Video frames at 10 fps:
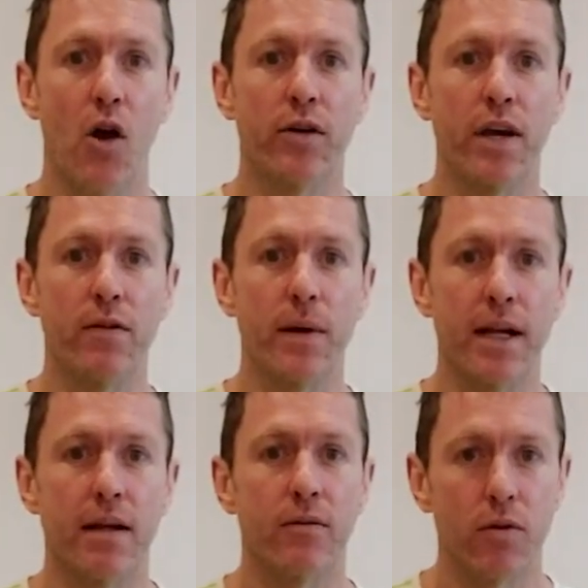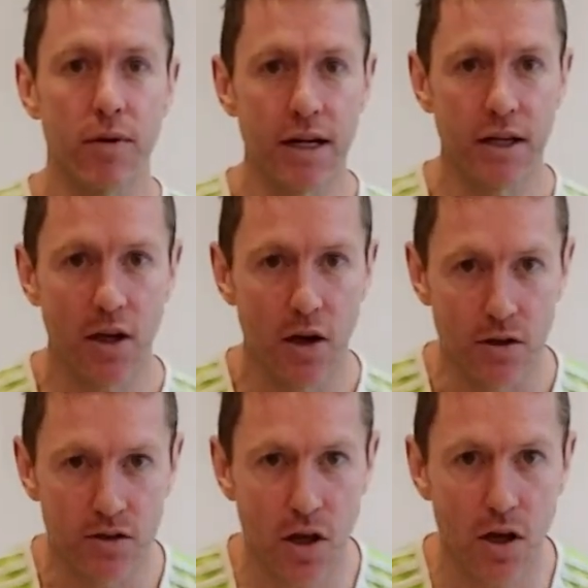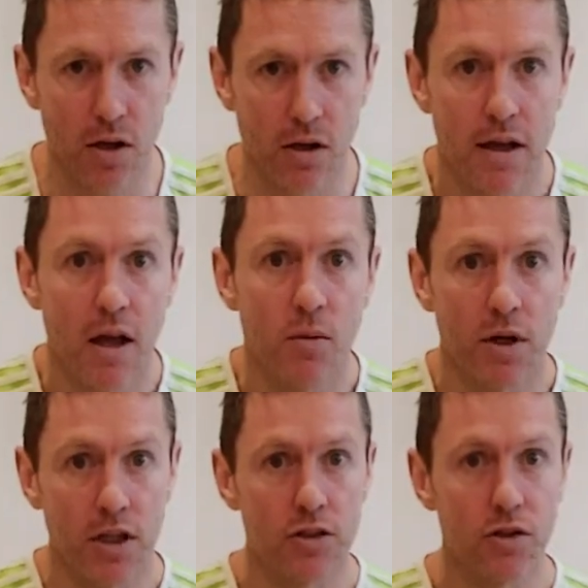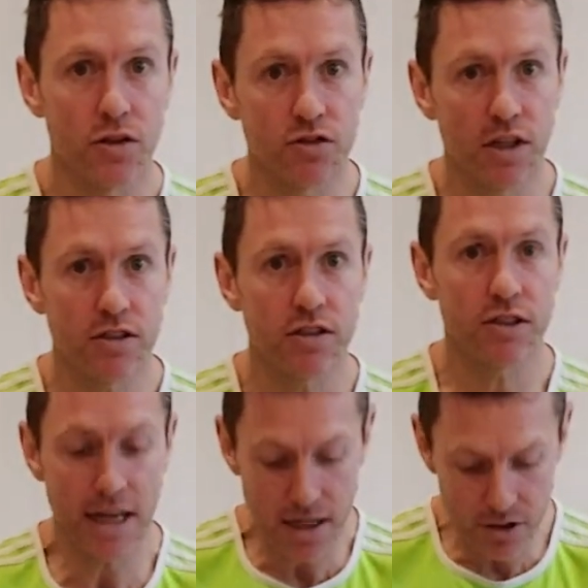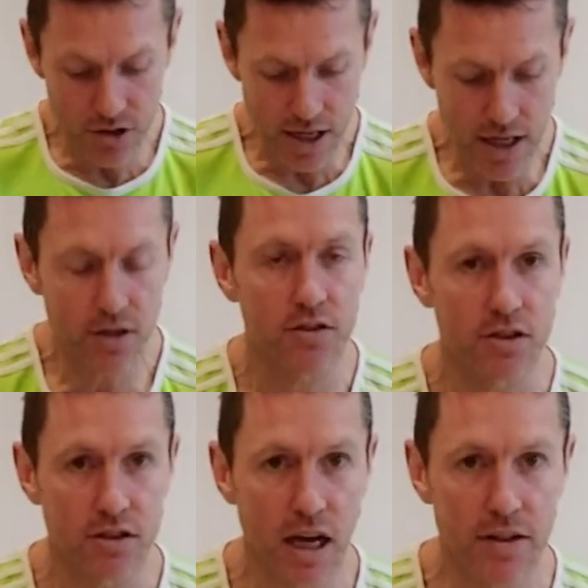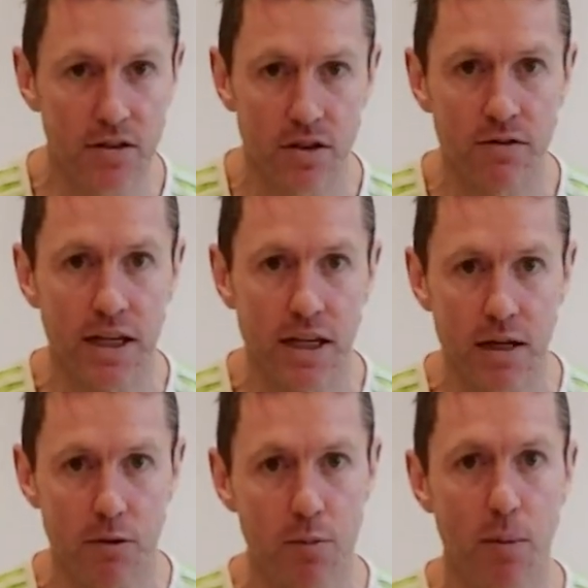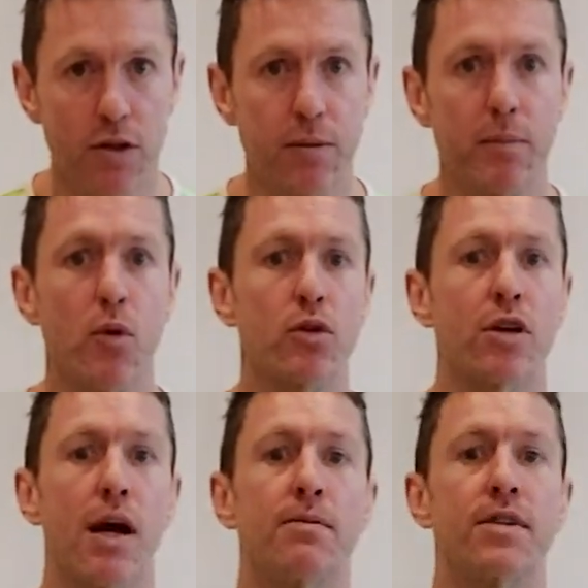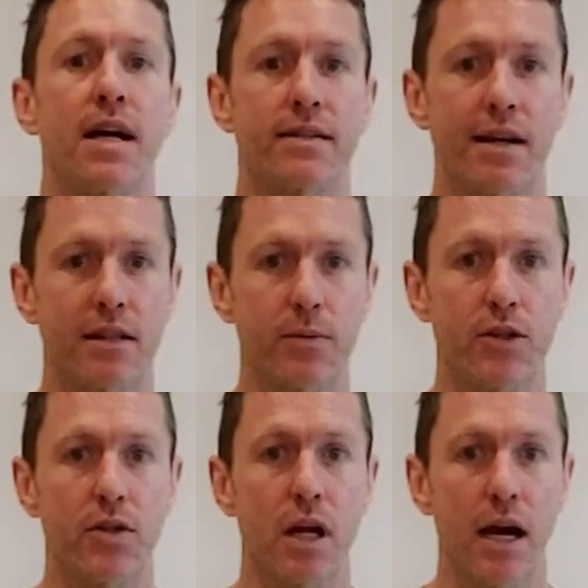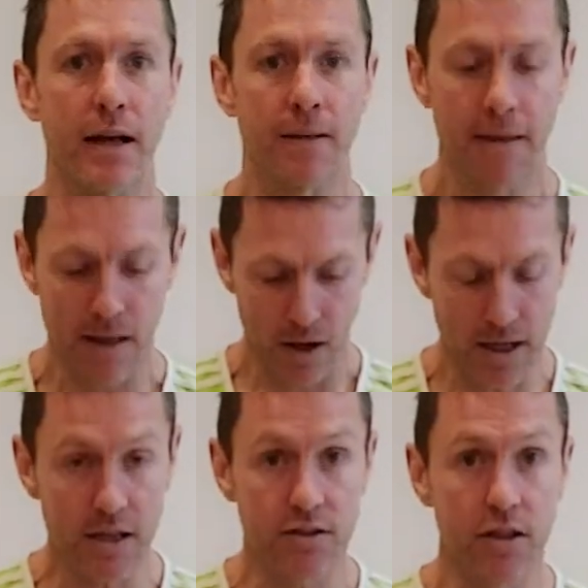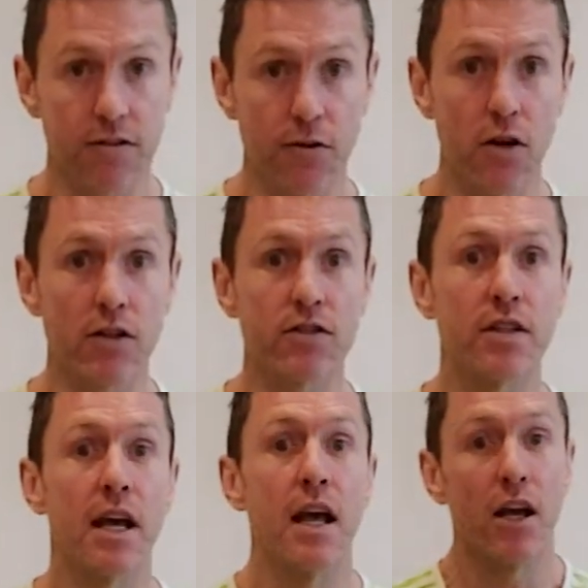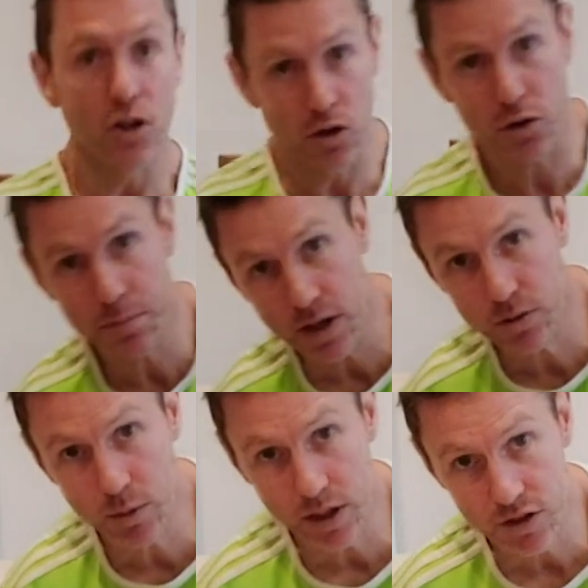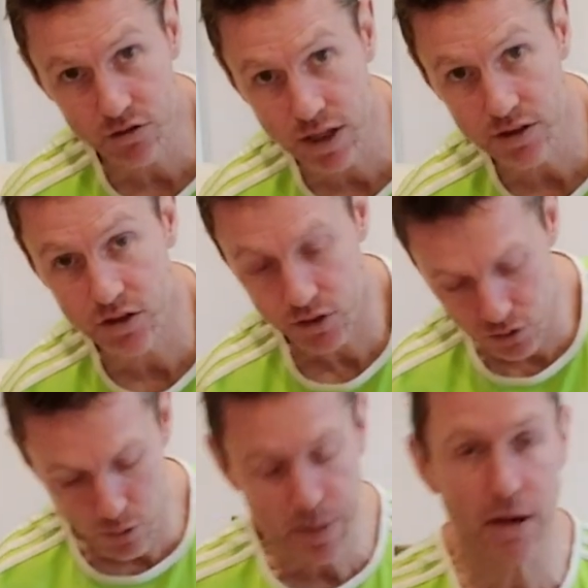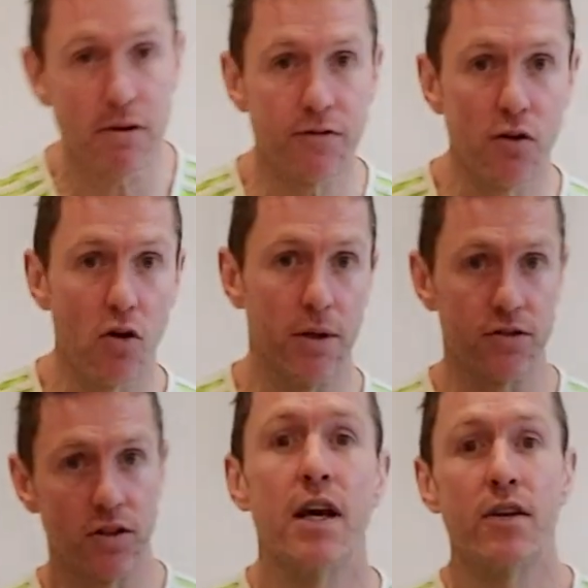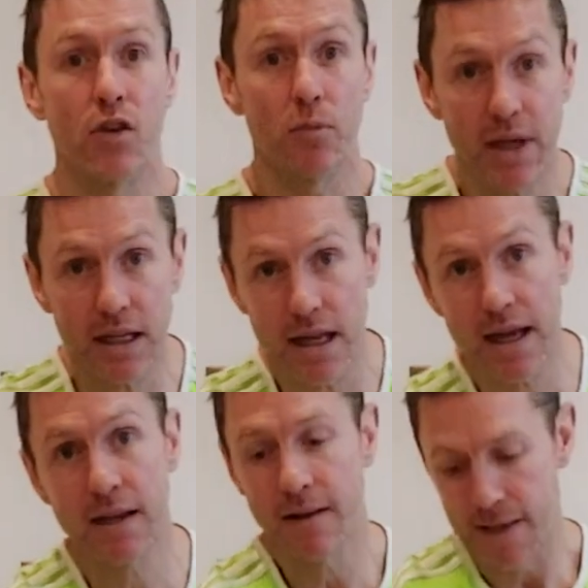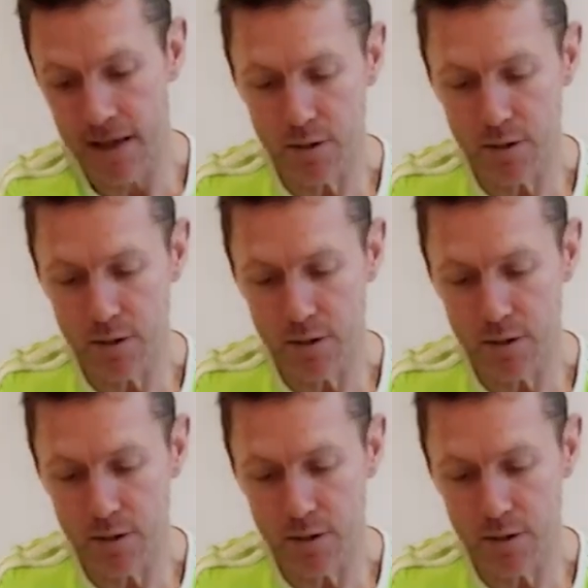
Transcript: Okay, everybody, we're ready to go. So we're going to do the stretches in a chair because it's nice and convenient. We probably spend more time sat down than we do lying. Okay, so the first glute muscle we're going to stretch is a good old piriformis. So pick a leg,